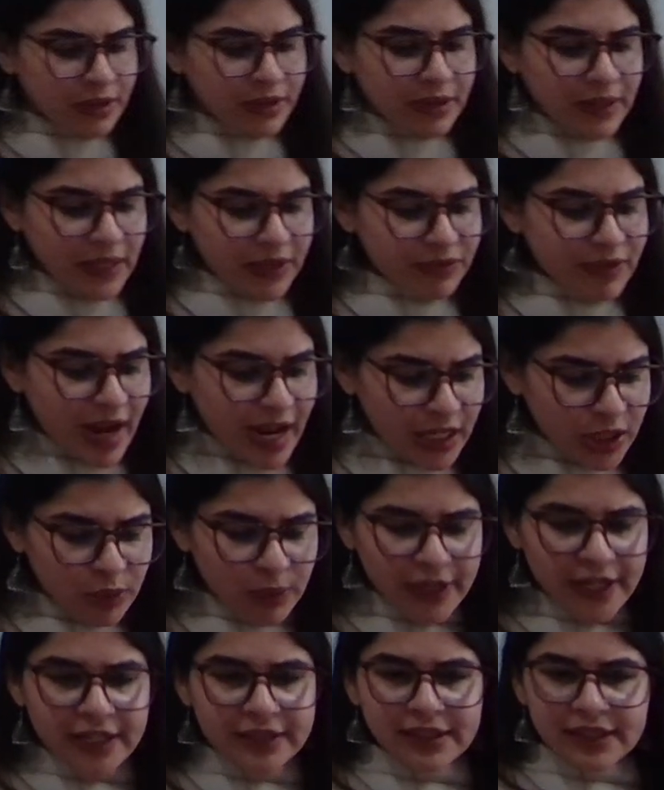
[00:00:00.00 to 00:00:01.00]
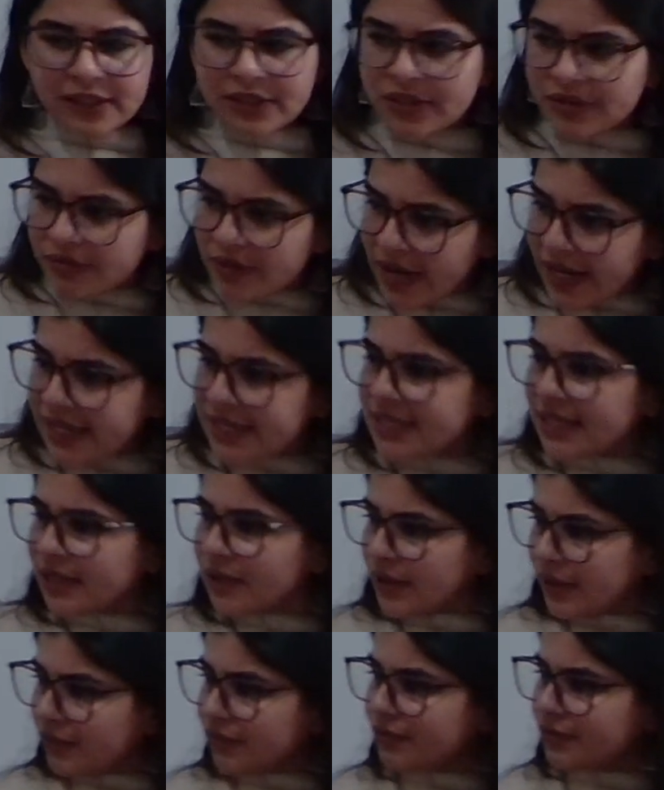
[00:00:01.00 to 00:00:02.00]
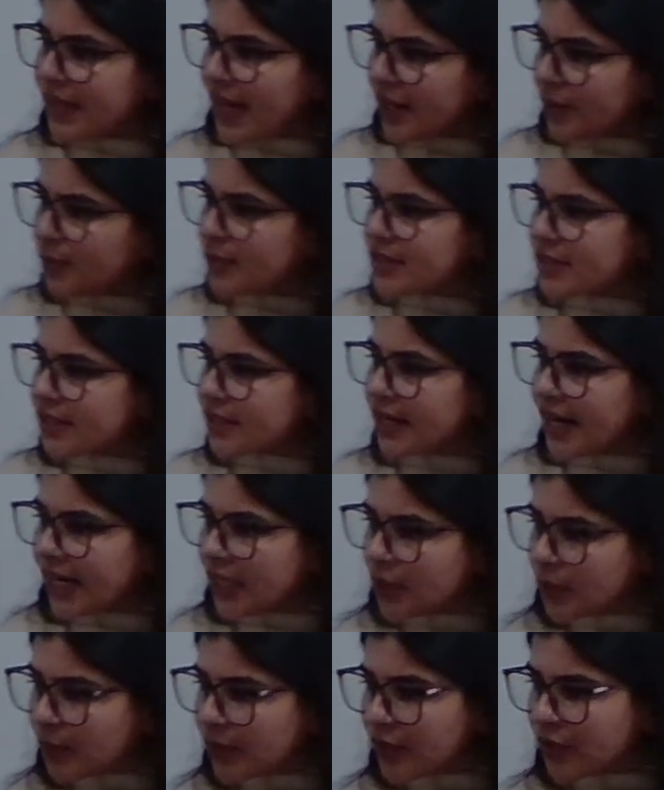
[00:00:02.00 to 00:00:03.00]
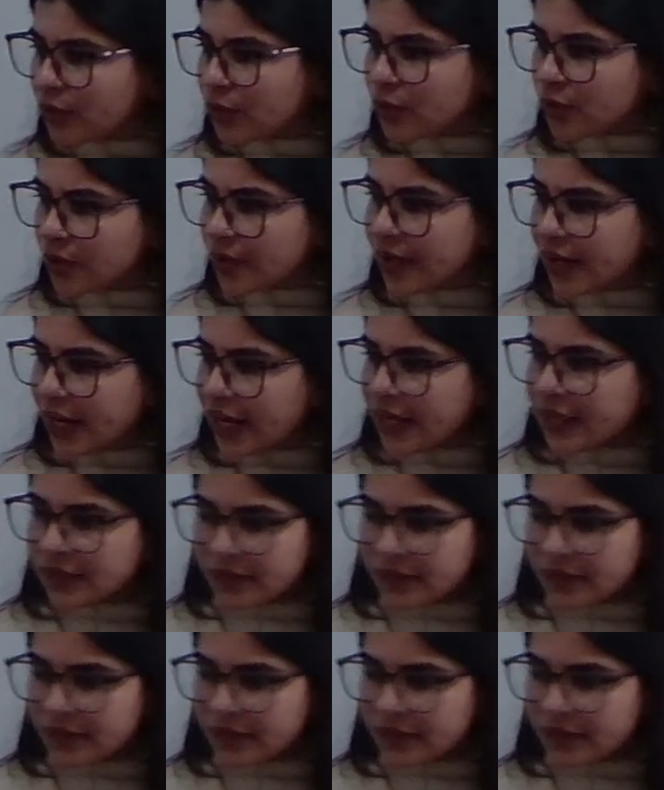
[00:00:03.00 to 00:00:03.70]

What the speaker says: evaluate and revise that if that was the right way to go ahead.